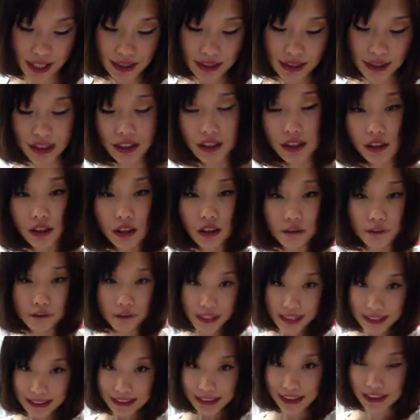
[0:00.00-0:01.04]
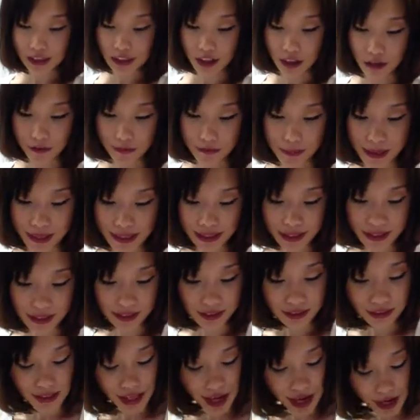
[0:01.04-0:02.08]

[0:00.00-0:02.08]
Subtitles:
The clinical features of malignant